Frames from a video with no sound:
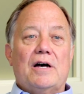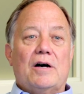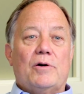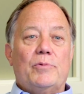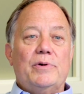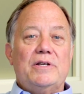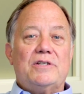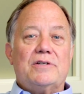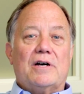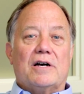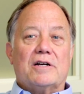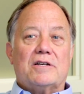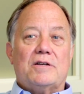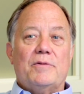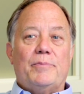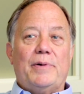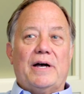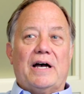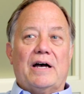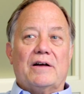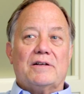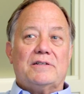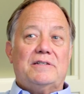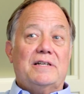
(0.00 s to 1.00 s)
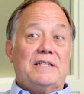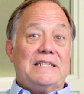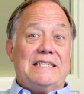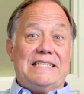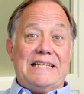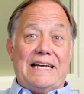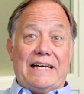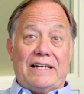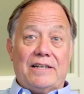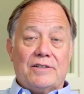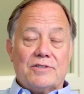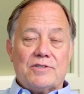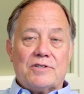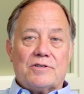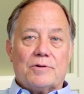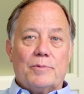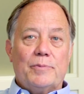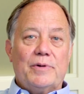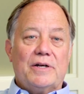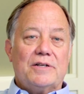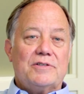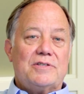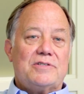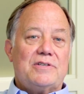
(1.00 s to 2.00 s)
We talked about debt
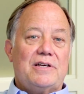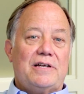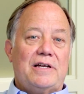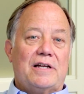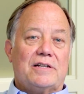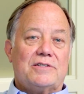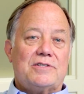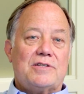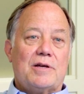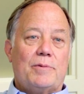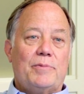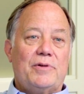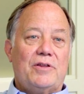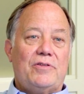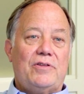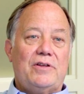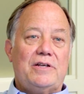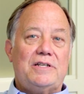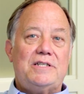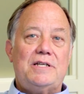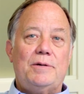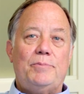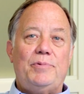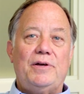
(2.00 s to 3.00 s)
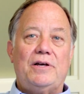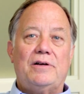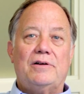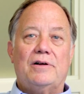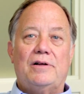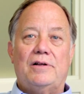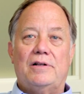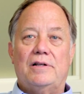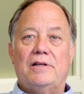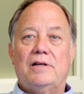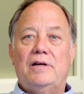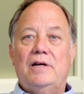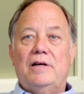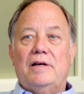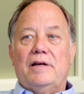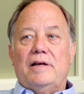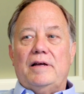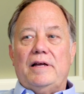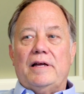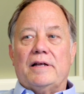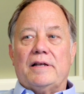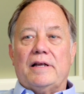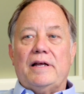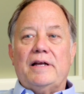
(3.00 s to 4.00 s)
instruments and some of the typical
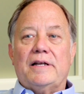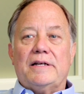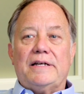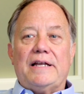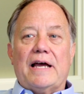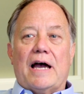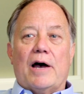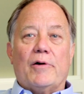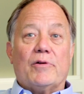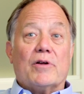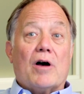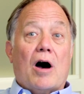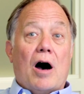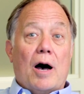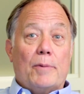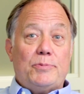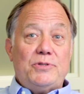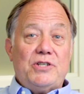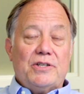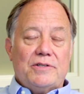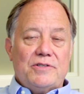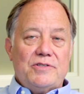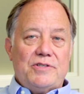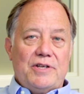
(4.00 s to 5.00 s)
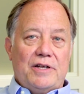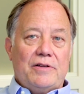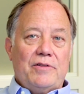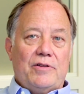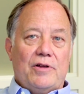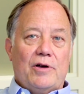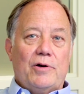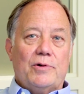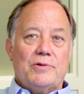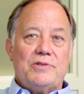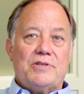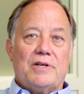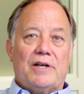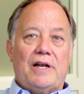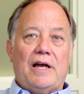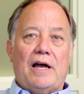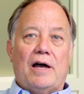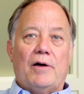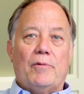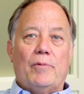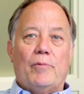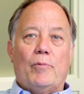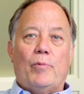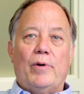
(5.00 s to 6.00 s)
endowed options in those and
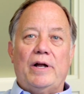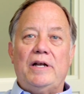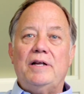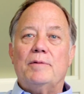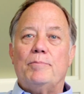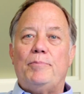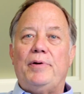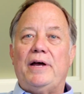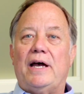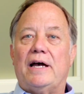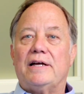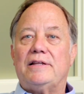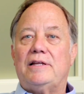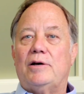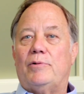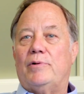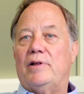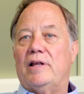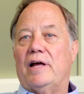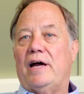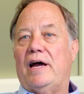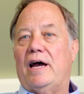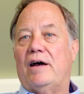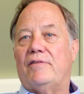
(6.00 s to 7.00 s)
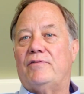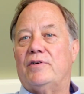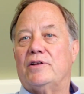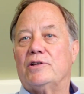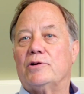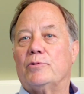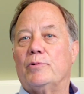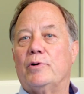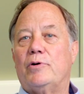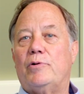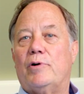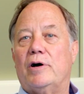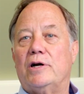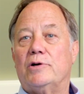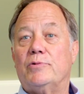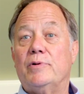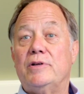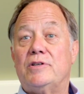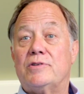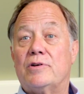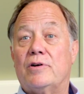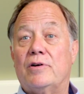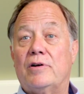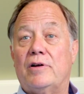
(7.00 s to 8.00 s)
what impact that will have on the required
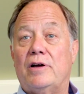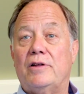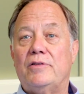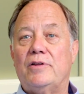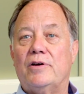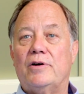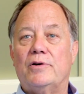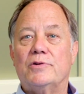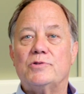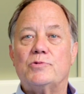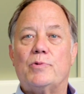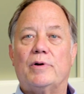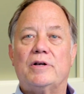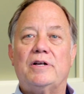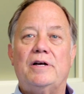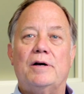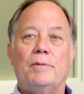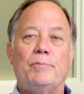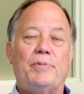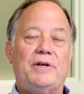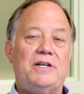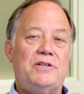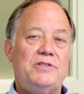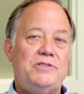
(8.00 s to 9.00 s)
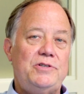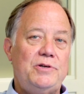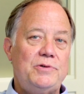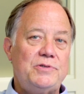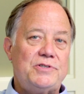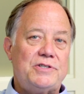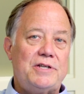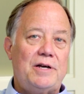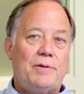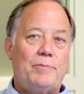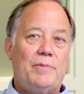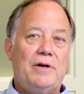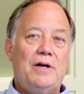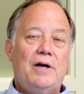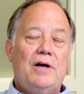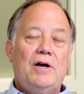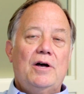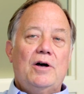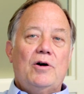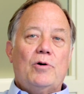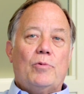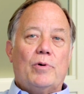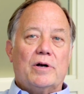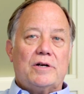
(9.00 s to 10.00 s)
return on those, what companies use them,
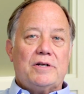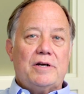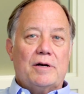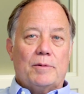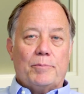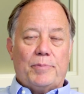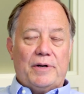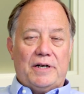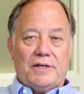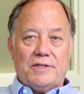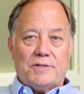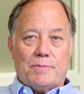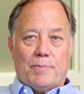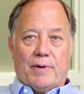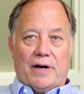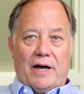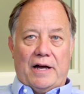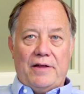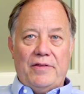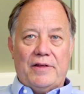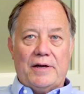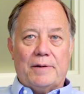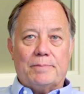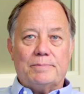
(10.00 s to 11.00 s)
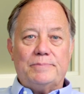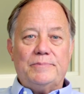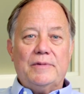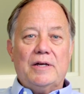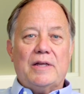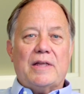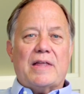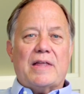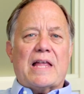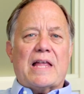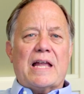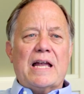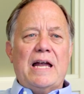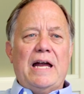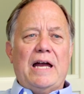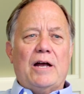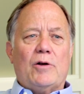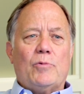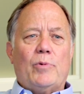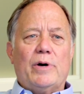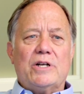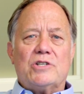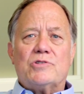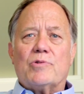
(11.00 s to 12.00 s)
what companies buy them,
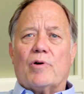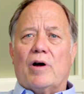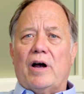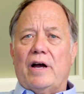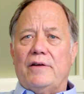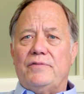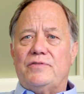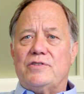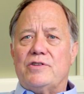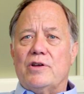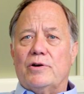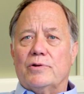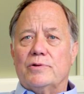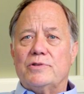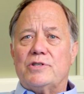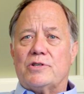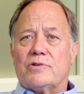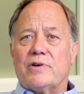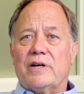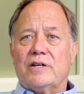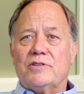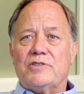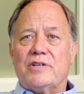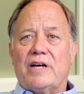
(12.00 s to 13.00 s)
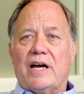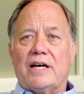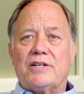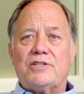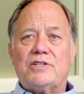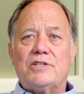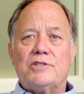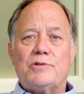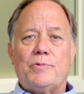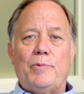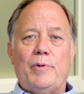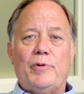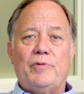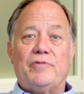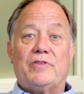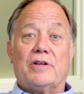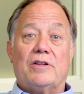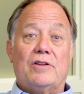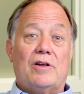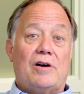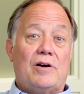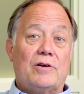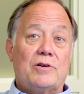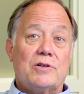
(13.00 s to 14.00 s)
and what drives those transactions. We move
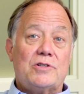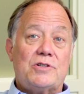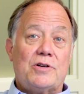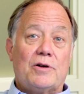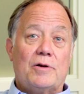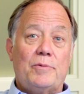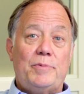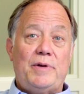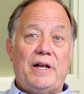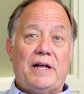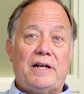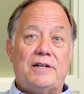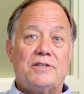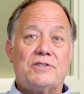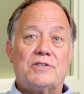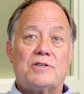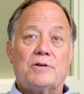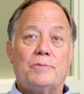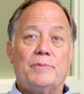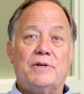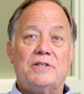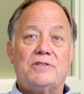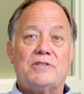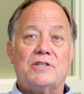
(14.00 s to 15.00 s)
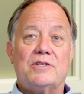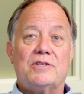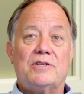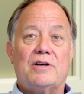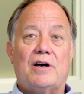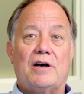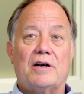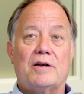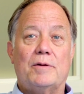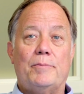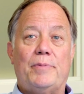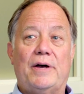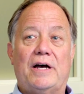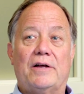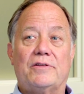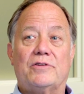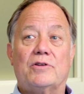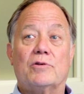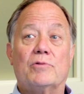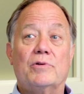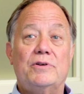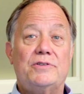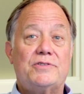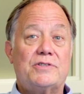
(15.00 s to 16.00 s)
to longer-term debt instruments and talk
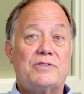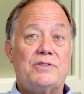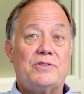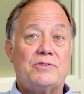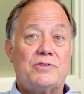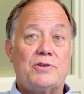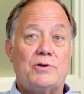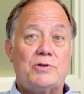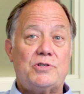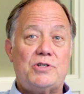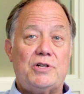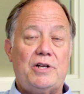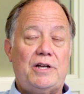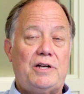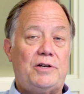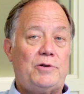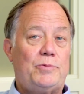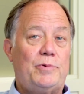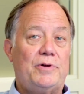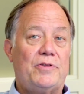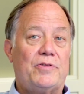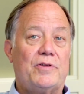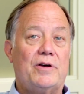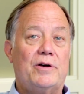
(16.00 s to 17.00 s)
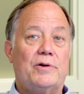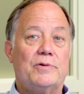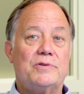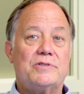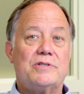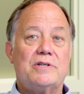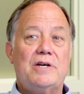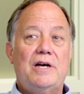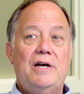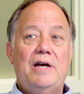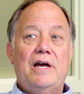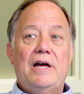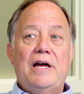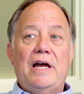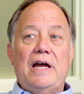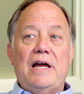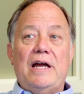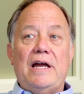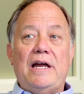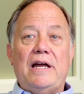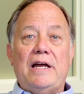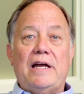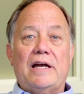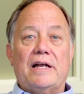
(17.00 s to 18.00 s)
about the risks associated with those
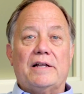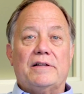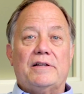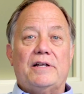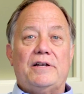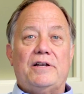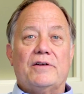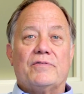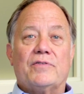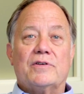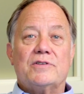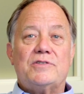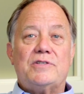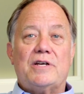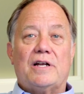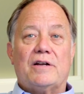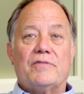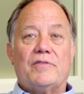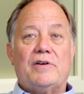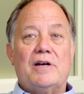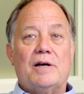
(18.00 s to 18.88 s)
and the different set of